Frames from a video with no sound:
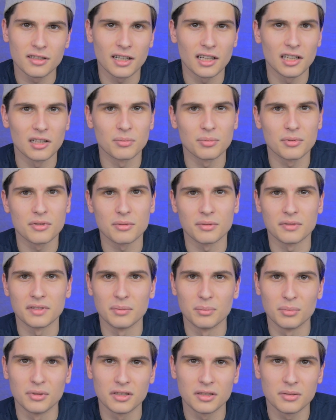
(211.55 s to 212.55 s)
helps with the
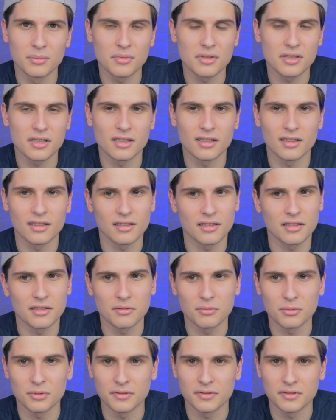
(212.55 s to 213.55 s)
bumps and
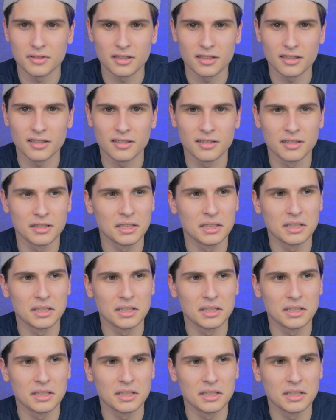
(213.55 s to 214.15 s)
with the